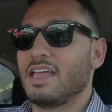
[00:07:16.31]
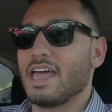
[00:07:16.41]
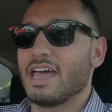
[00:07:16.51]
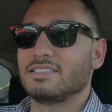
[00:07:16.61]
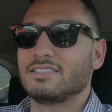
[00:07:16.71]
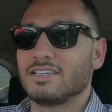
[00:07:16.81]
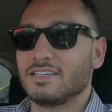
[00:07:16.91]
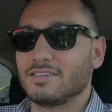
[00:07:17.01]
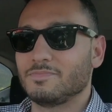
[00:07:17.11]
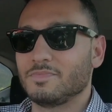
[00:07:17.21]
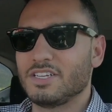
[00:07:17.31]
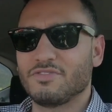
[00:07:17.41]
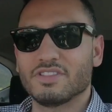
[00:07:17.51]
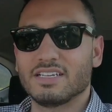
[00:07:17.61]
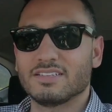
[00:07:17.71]
and
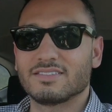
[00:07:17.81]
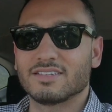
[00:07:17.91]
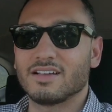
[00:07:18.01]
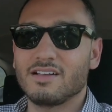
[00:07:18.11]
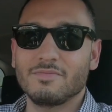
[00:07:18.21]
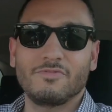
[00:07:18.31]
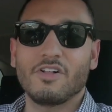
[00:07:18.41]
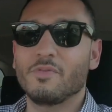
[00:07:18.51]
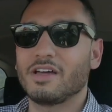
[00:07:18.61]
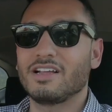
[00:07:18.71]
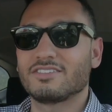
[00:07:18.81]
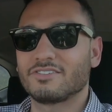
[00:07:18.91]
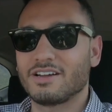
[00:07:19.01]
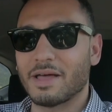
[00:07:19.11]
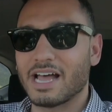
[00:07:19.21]
different things to come. Follow me on
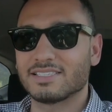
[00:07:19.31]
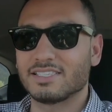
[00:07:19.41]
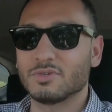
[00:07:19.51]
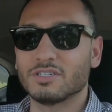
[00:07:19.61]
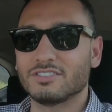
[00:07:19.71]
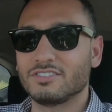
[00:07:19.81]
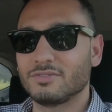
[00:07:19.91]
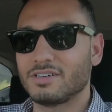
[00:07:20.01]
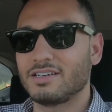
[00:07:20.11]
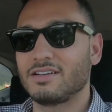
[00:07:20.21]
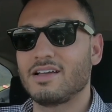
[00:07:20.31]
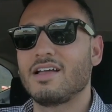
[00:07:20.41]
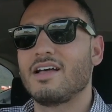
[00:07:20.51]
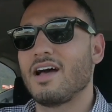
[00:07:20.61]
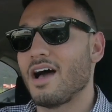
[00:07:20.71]
Instagram
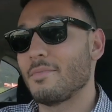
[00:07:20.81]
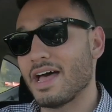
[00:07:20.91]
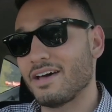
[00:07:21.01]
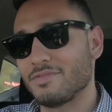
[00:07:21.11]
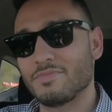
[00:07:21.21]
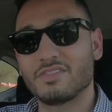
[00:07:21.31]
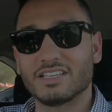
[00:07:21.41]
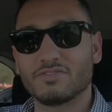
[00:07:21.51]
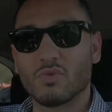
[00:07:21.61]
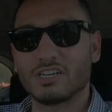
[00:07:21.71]
@C1Do1. I'm Adam. Thanks for